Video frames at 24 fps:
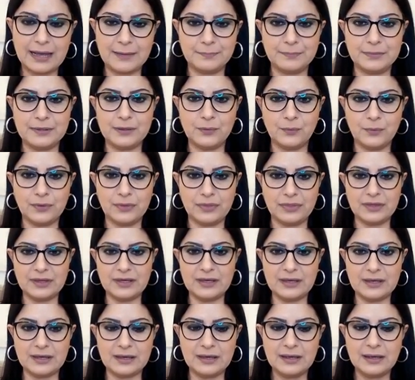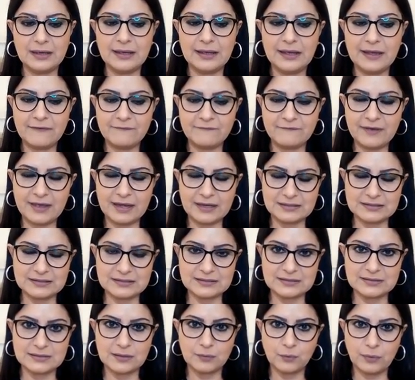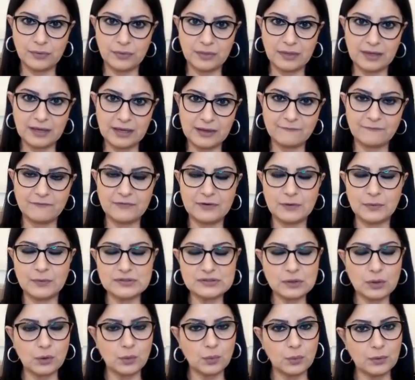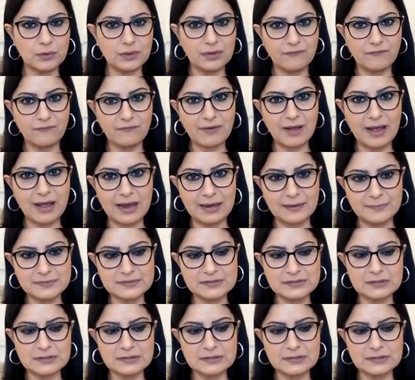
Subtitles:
with the effects, with the influence, or with the vibes